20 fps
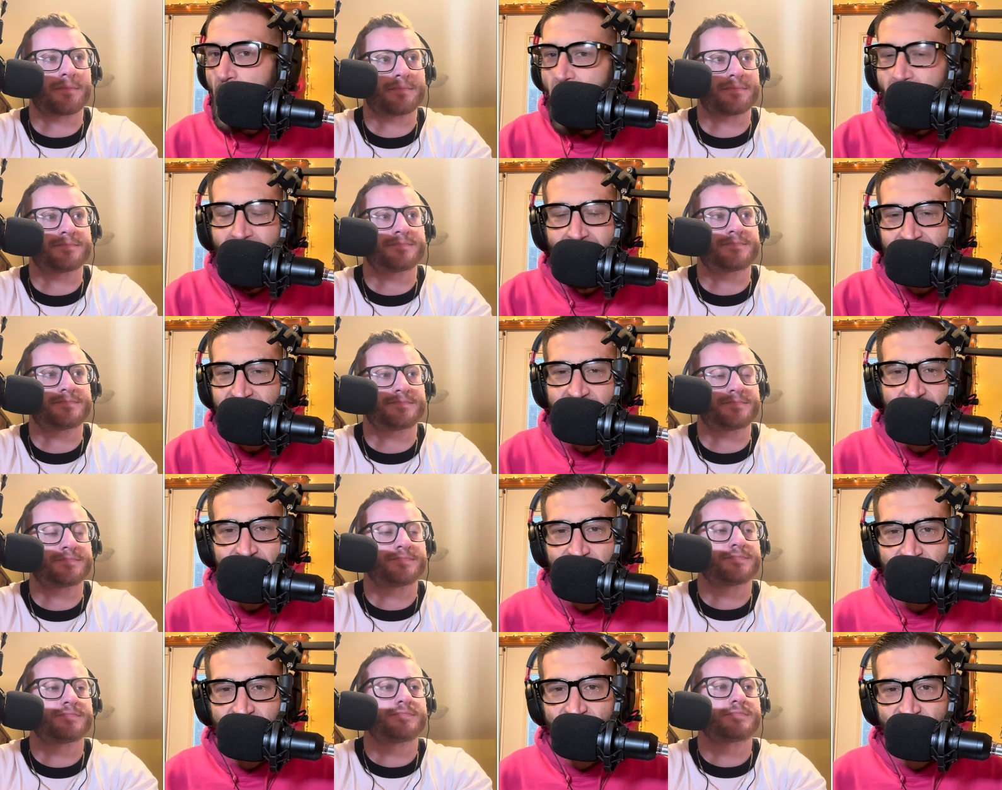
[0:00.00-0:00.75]
Speaker 1: I can't
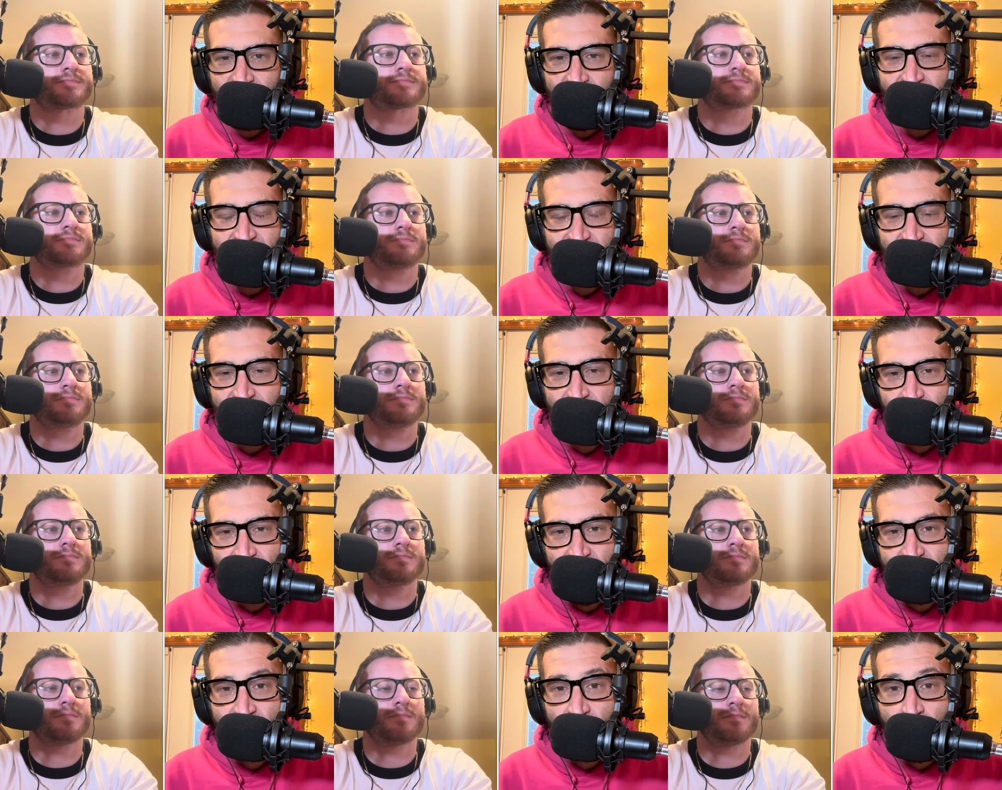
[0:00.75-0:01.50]
think of anything
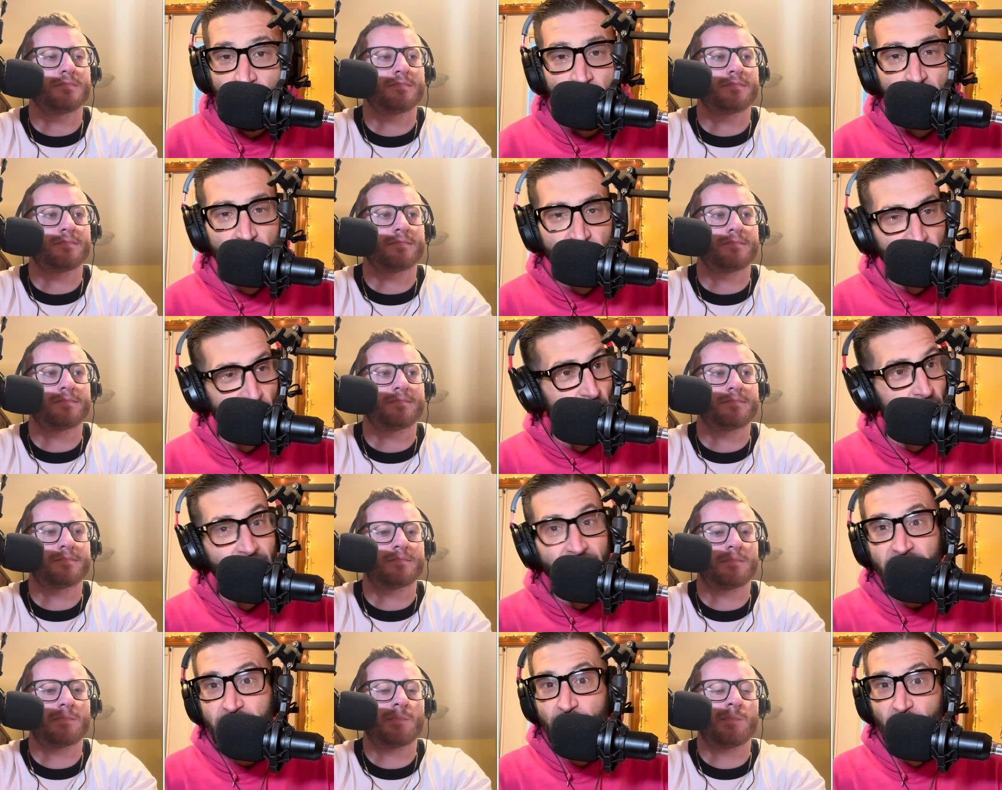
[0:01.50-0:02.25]
better for
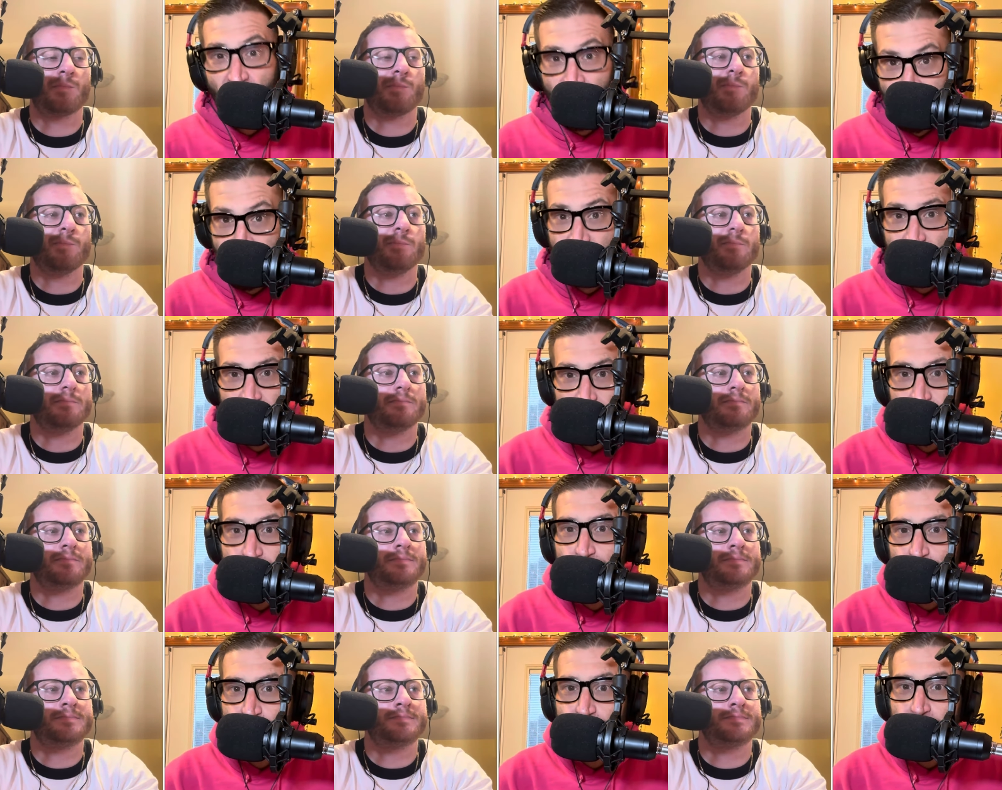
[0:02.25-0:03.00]
anybody
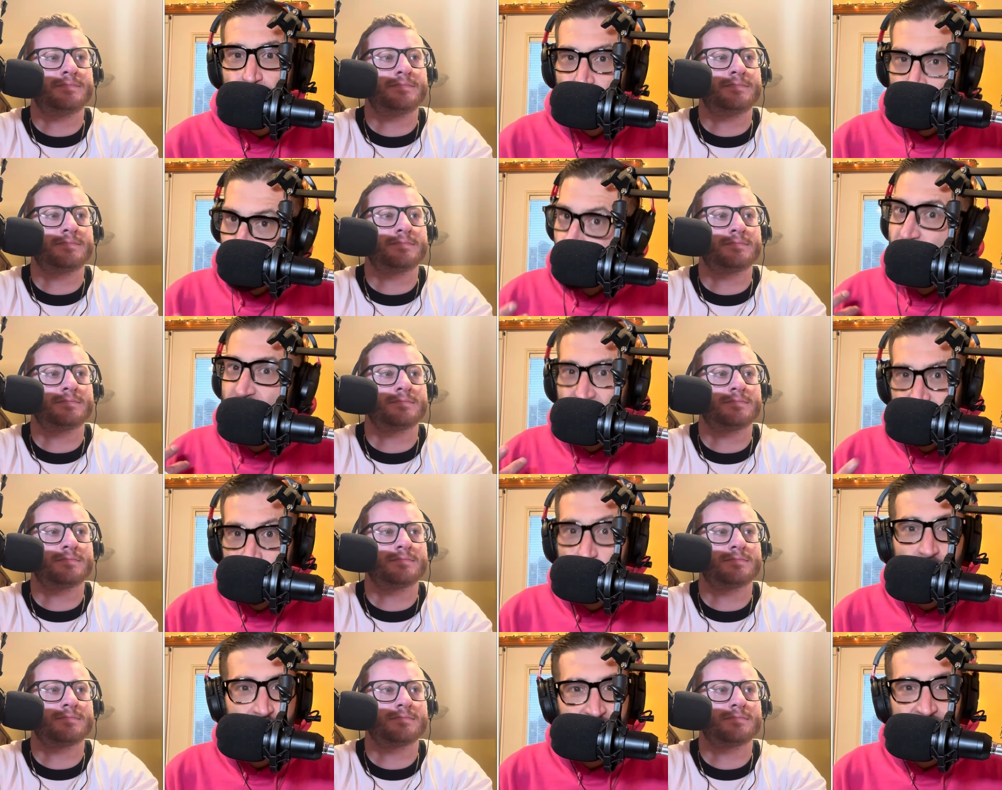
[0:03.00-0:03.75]
than
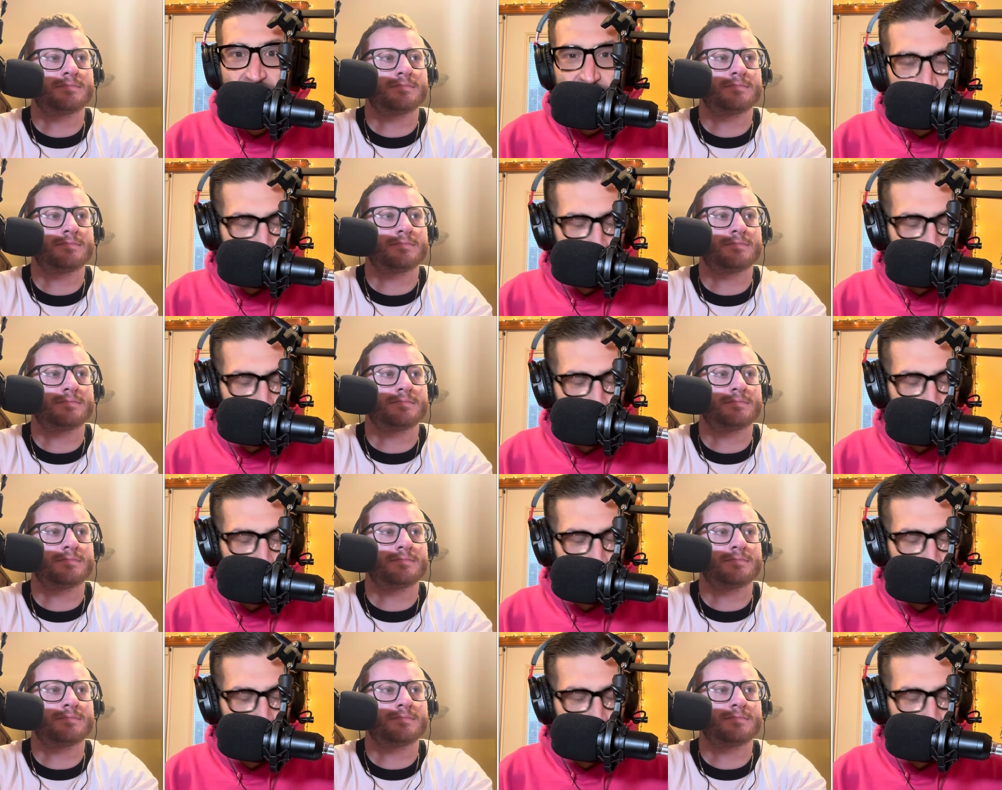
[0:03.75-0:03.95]
winning the